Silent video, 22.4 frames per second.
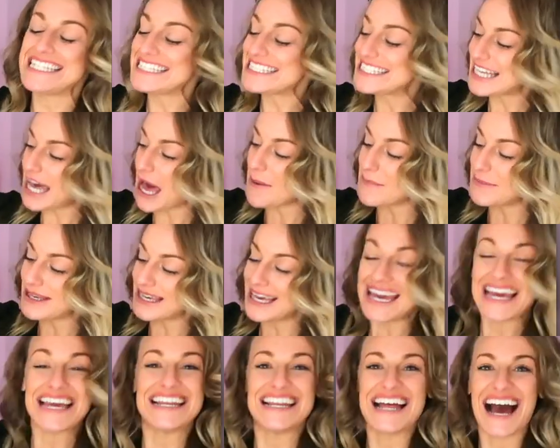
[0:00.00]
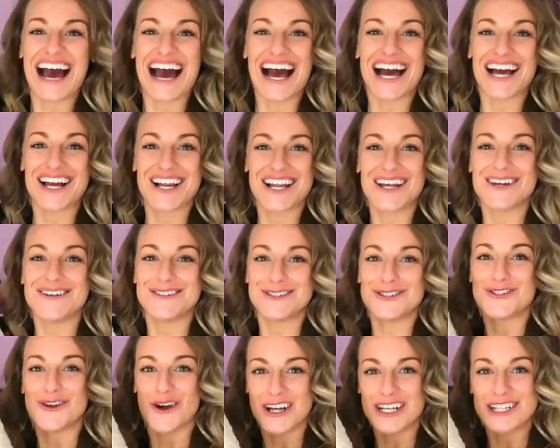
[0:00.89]
is coming in at a
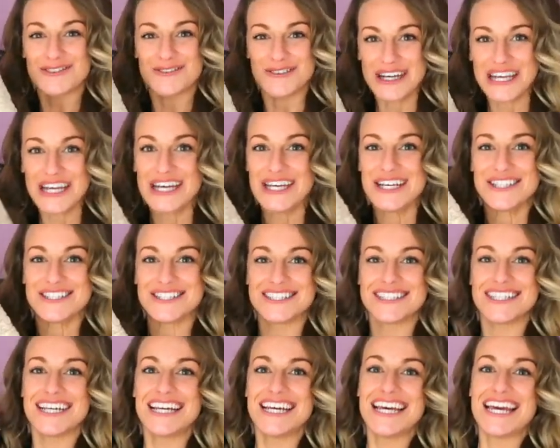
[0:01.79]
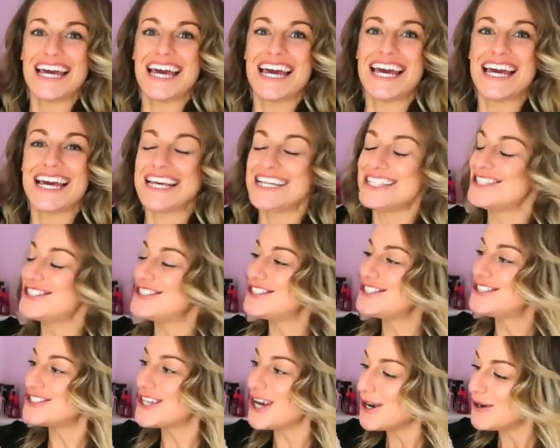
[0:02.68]
close joint first. It's
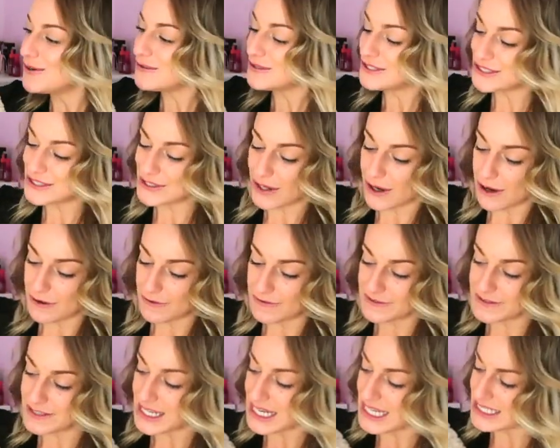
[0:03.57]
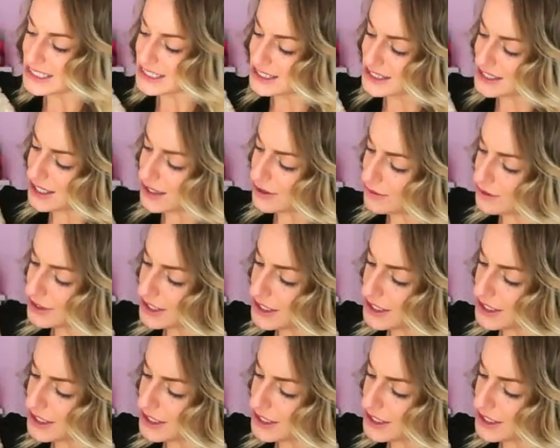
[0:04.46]
so soft, it's so